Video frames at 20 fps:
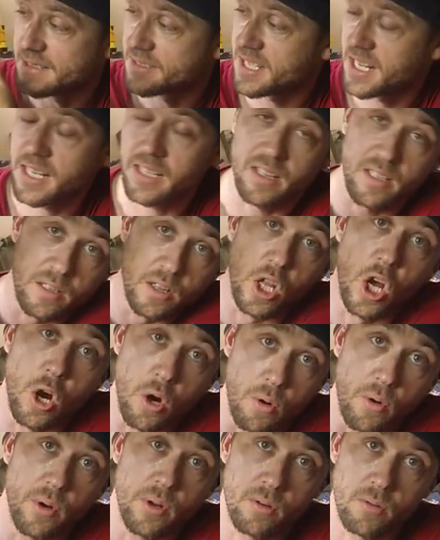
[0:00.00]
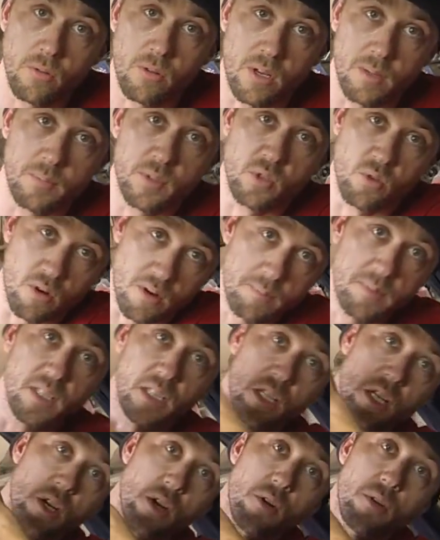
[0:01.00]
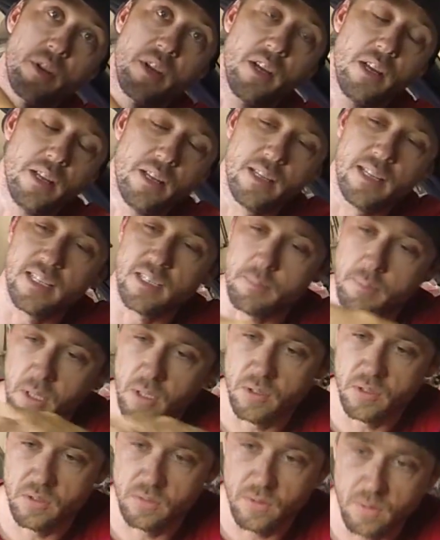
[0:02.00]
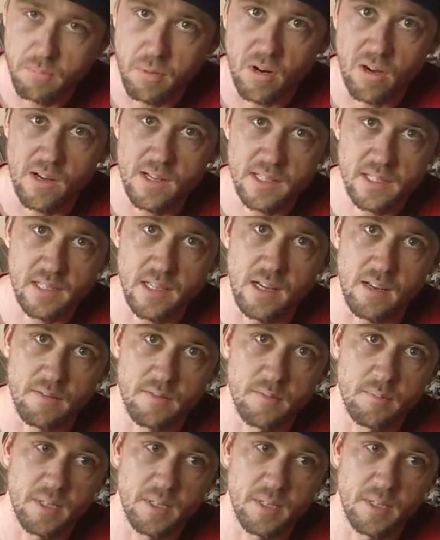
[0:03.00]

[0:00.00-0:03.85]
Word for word: take the load or absorb the load as opposed to the bar itself,